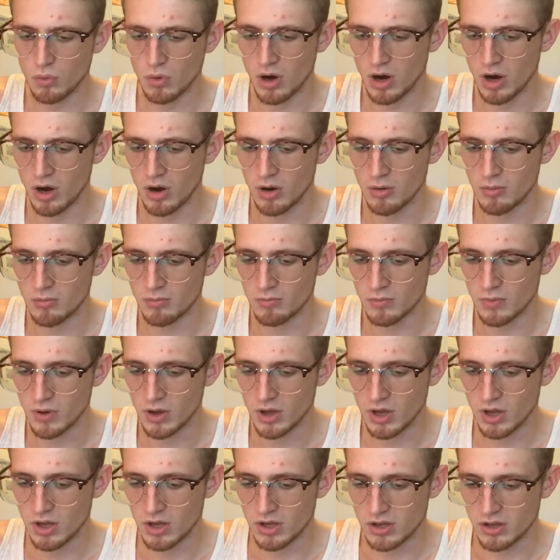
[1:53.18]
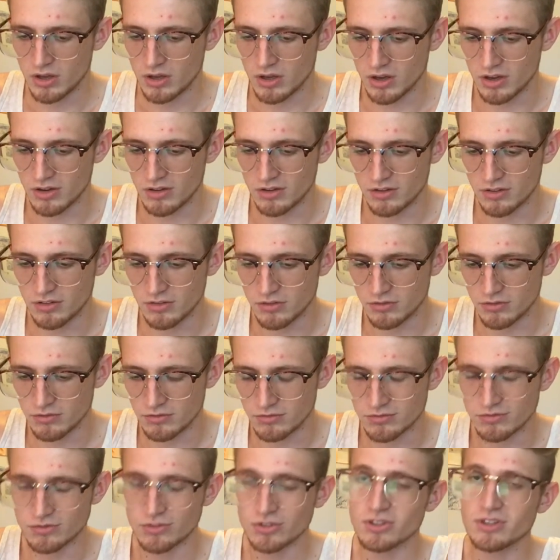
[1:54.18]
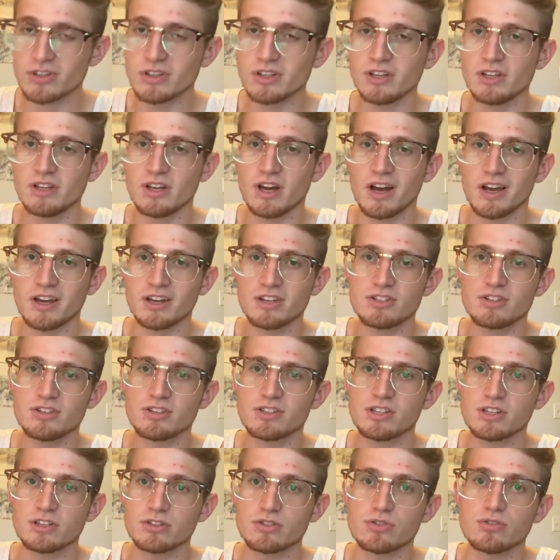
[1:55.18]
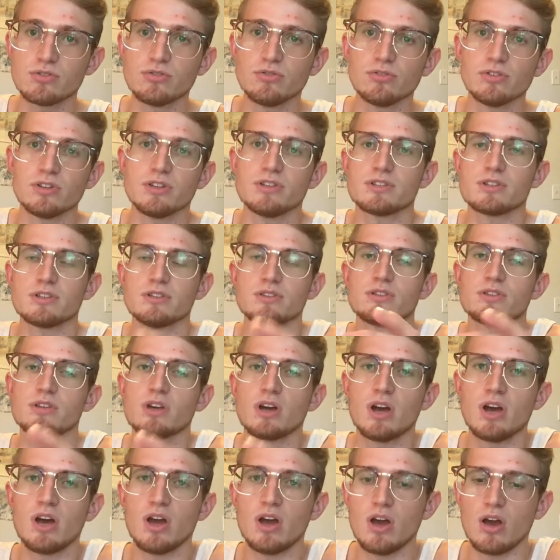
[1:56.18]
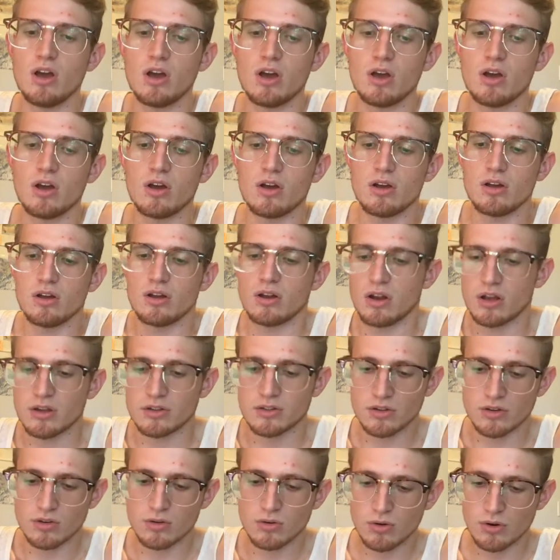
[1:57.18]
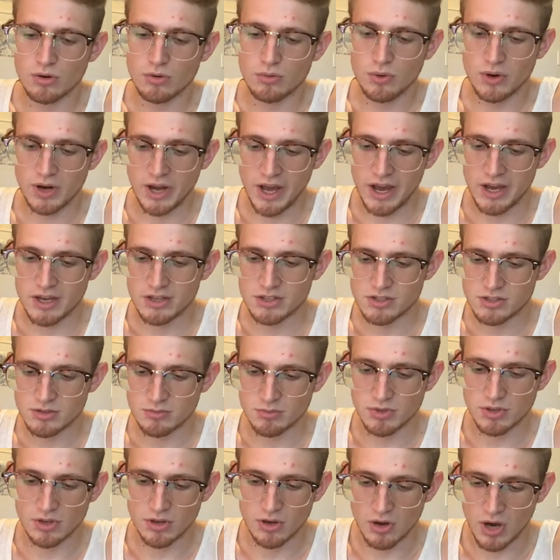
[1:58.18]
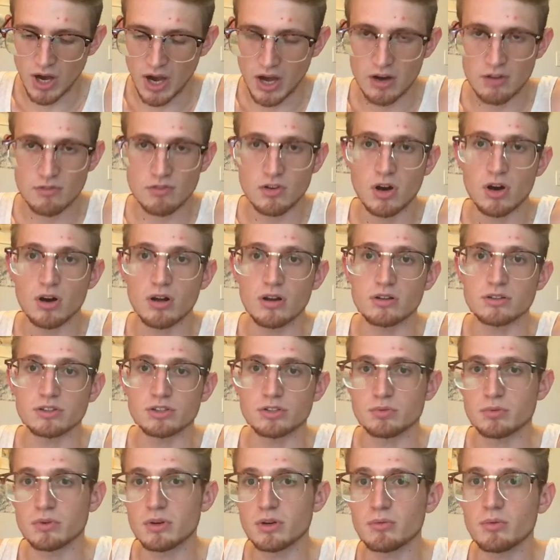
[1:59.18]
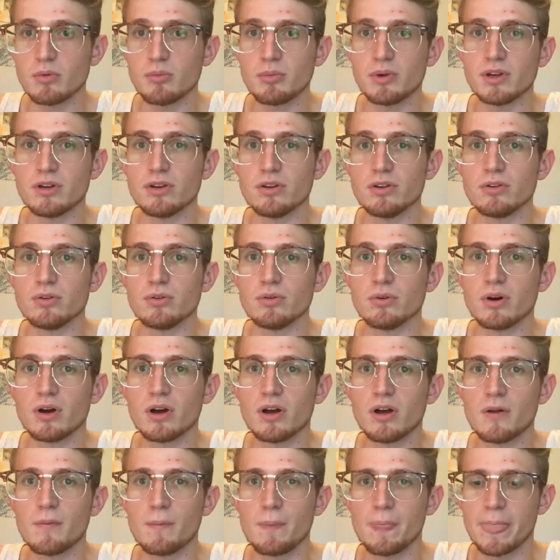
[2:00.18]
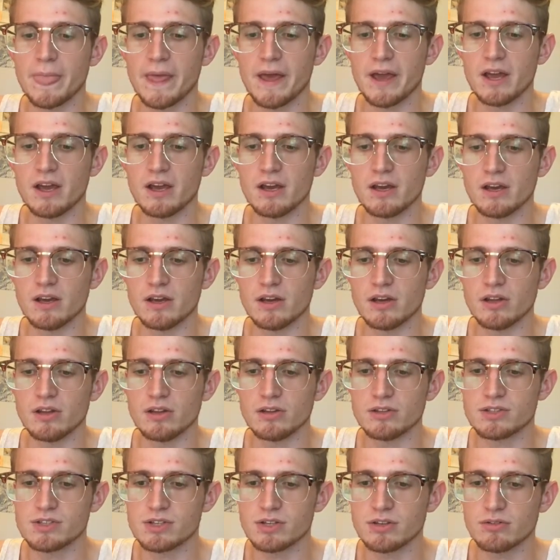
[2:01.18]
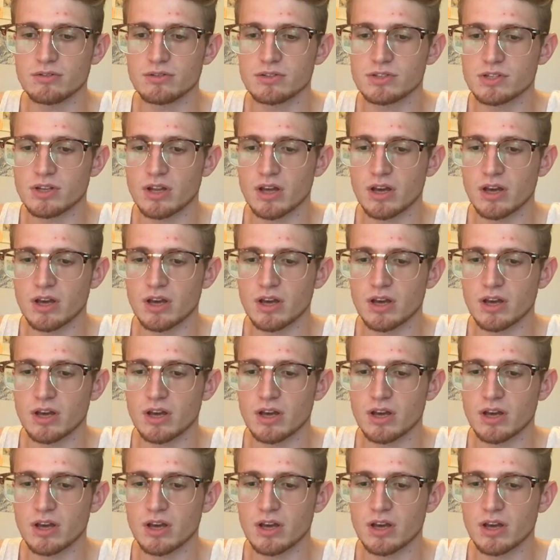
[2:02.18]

Um, really, I guess you could say two reasons. Like the Lord, when I asked him, you know, out of college, what do you want me to do? And he was